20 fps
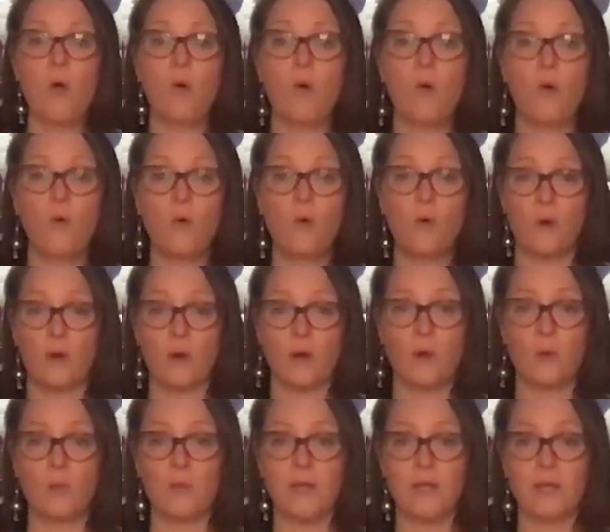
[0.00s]

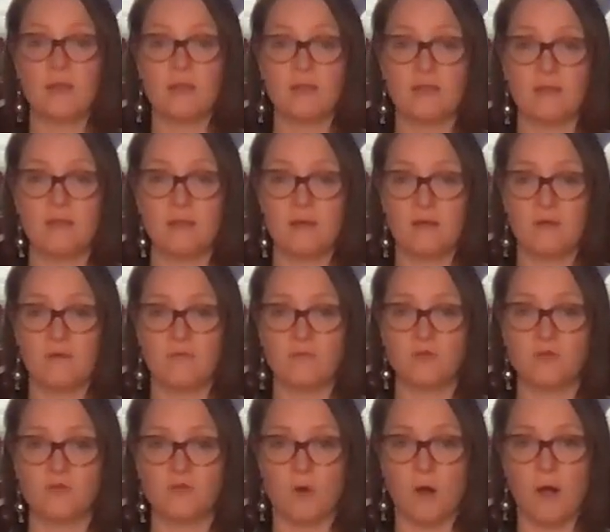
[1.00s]
Or we can think
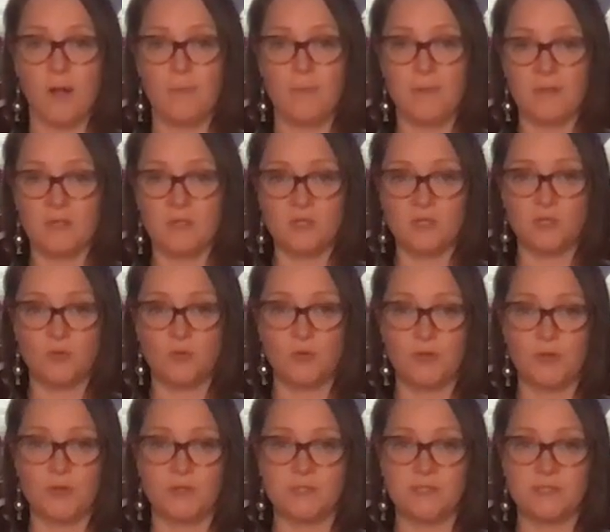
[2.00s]
of dropping the
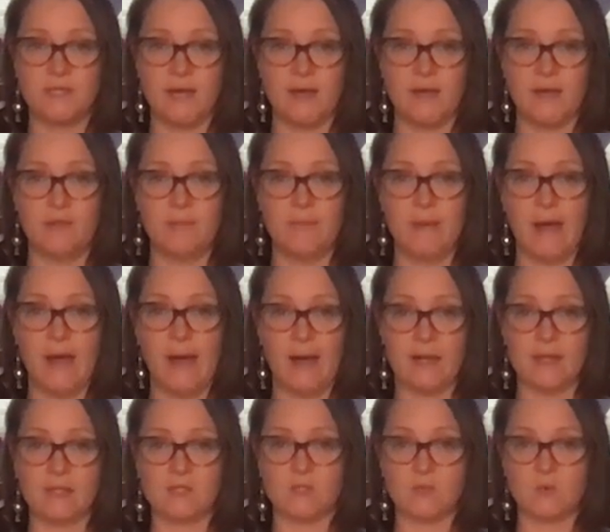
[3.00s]
shoulders down the
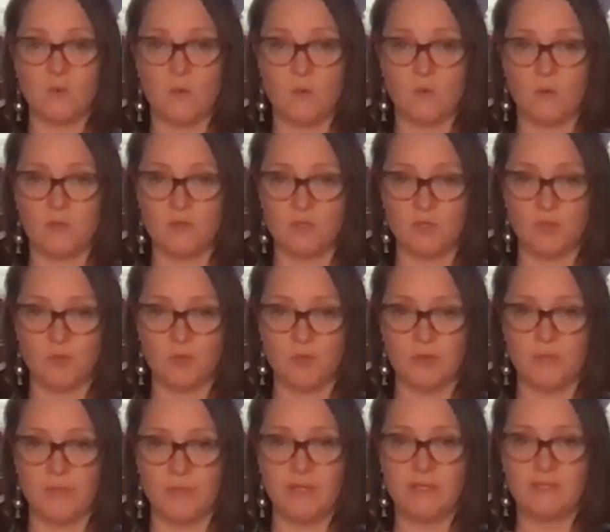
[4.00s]
back. So the
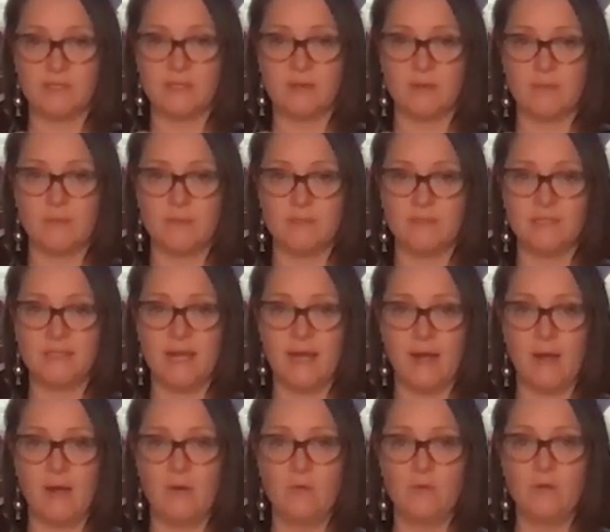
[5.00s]
shoulder blades come
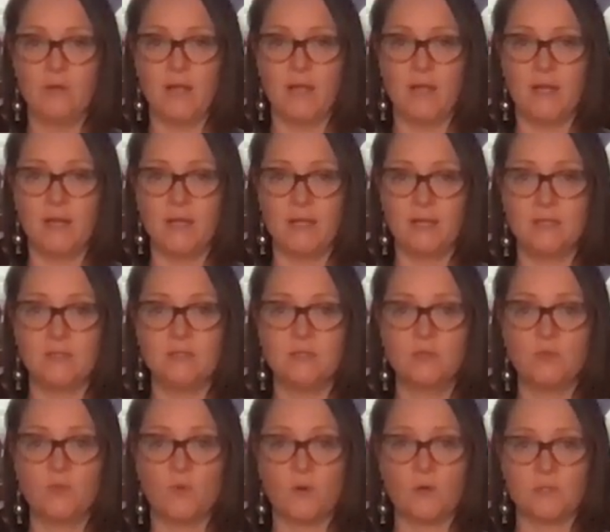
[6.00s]
down and in
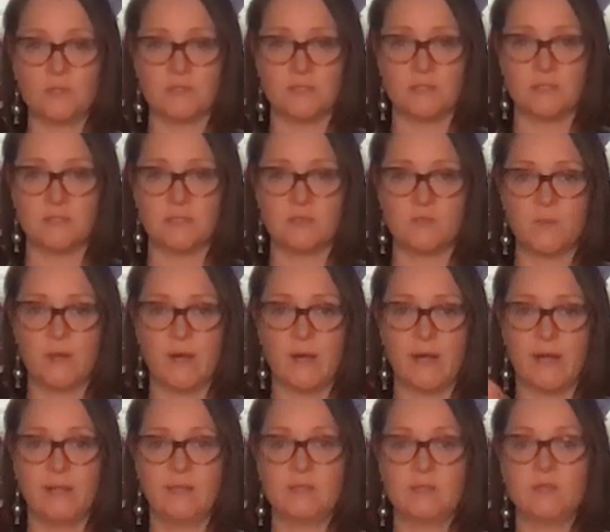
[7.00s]
towards the
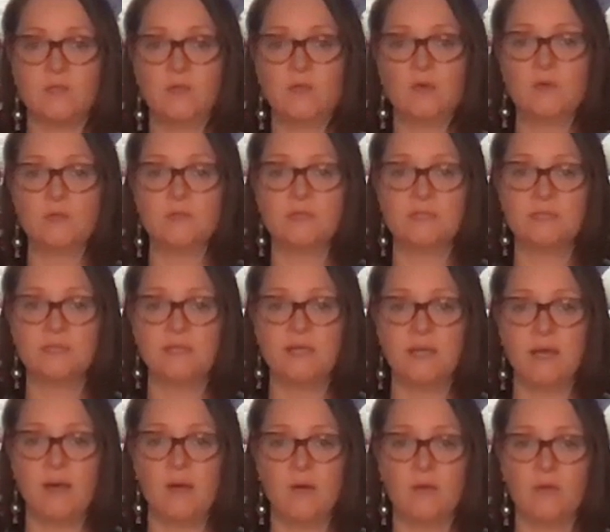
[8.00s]
spine. So you can
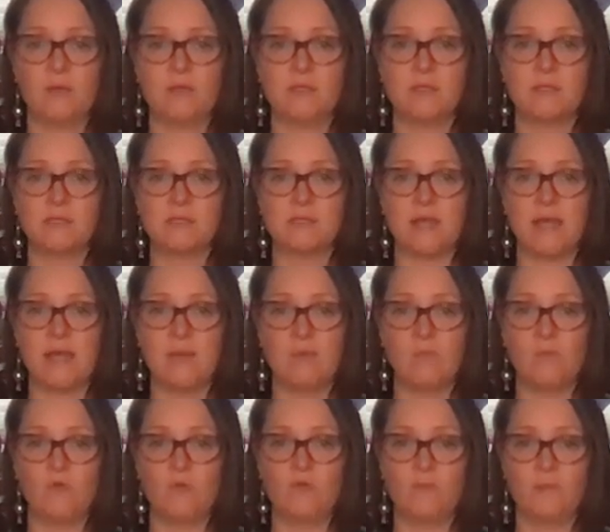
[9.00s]
see how this slight
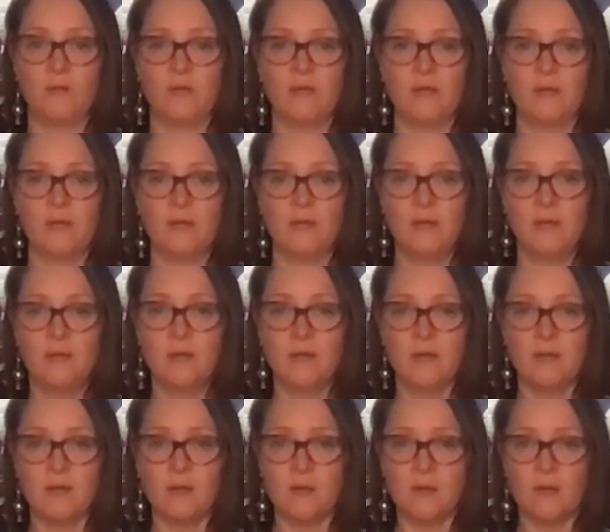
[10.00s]
movement
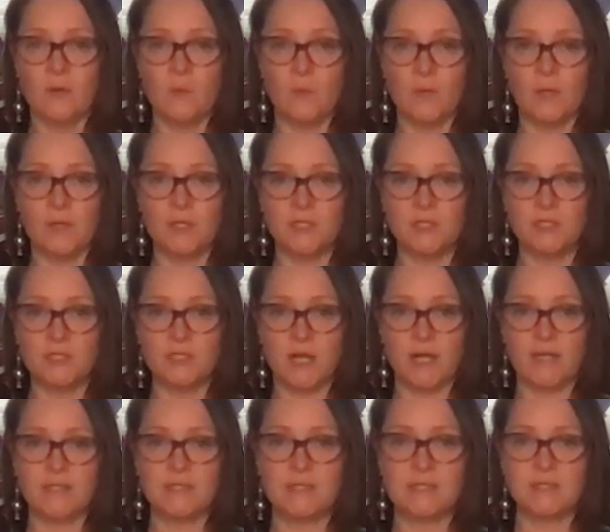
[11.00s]
will
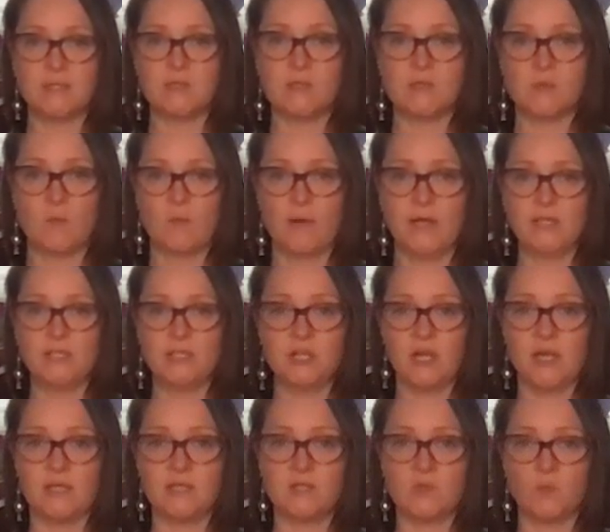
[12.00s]
adjust, so my
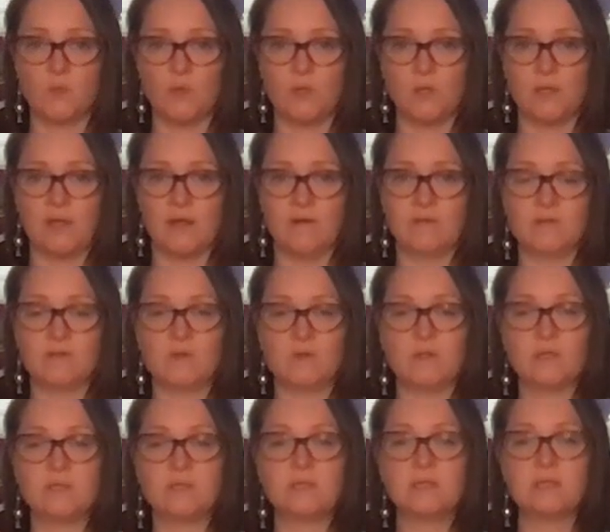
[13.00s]
chest will lift. So
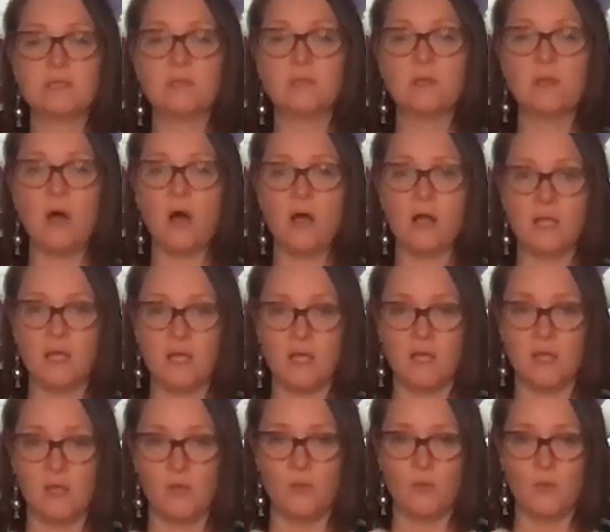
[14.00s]
this is
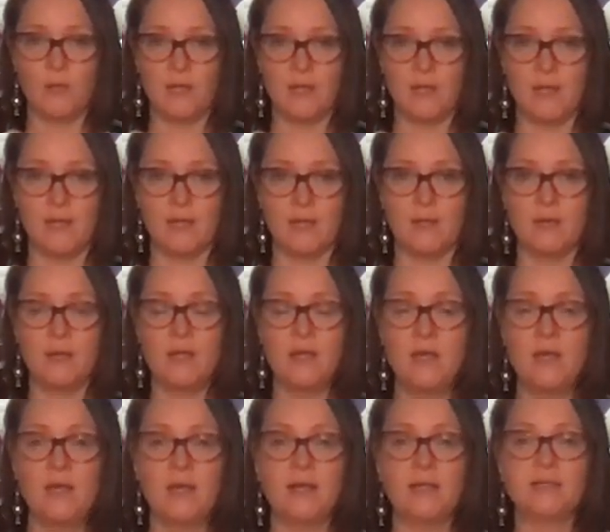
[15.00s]
locking you in.
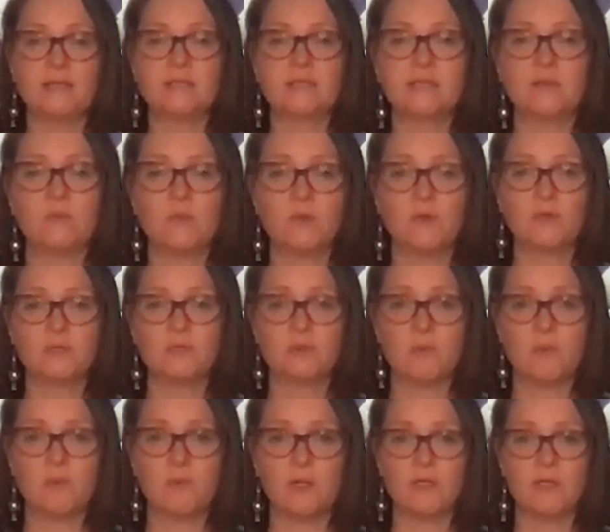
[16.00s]
It's similar to
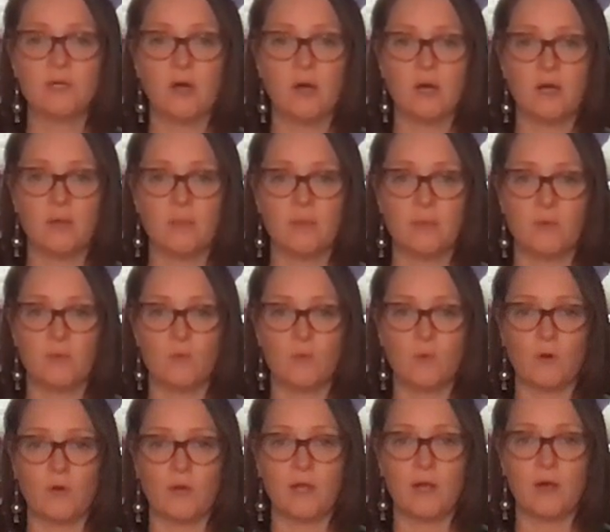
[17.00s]
when we talk about
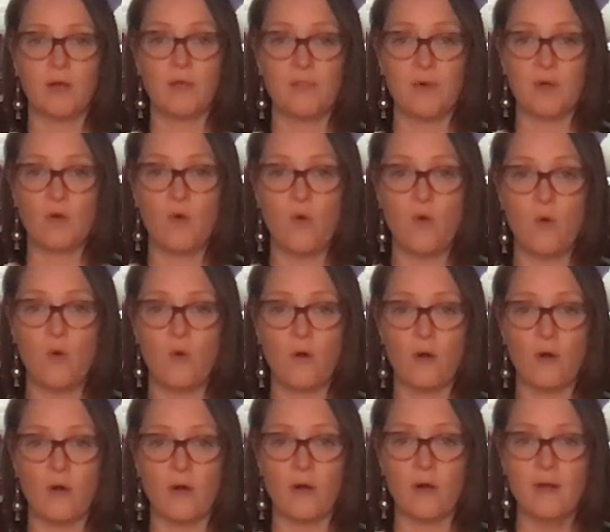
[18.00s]
working on the
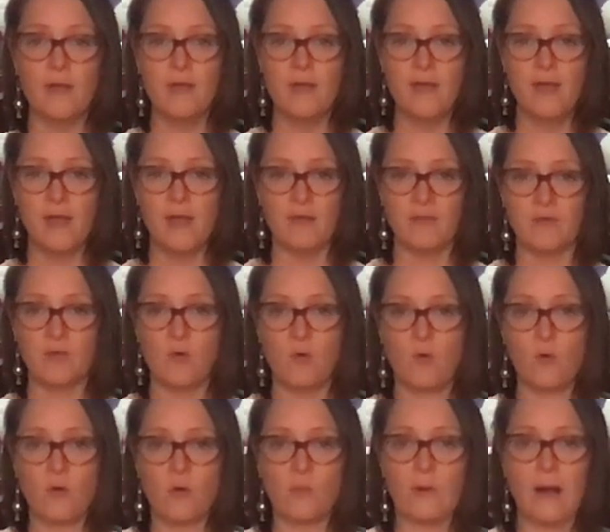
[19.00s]
core and the
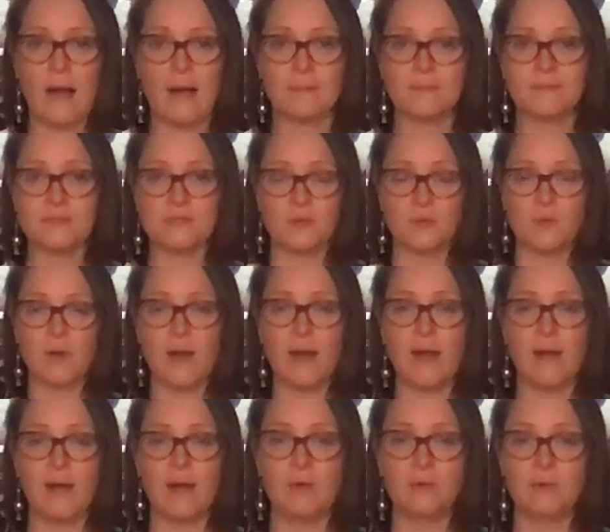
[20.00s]
core wraps
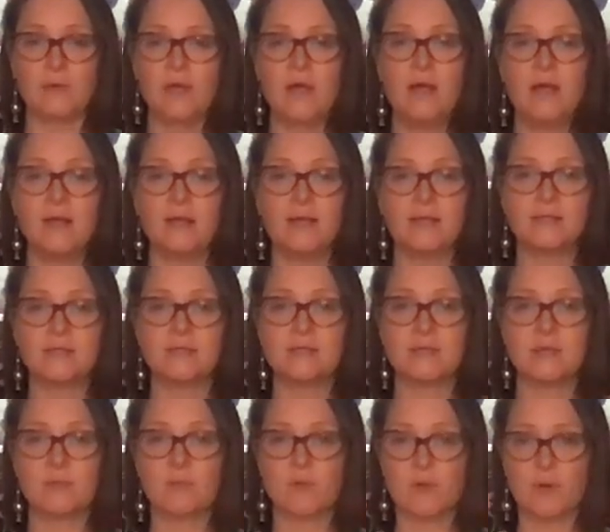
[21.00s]
around. It's
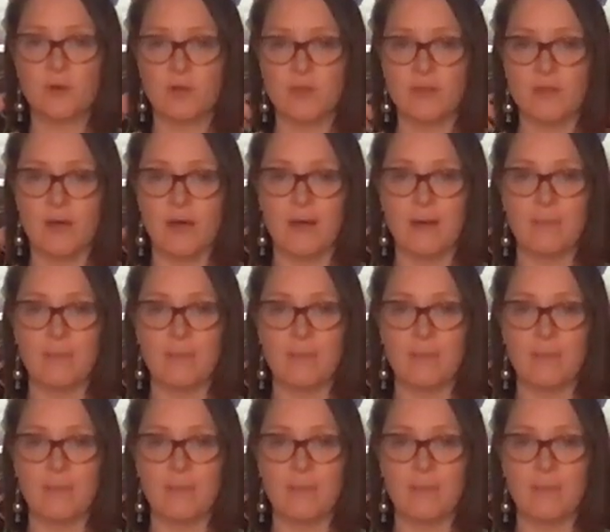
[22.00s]
similar in the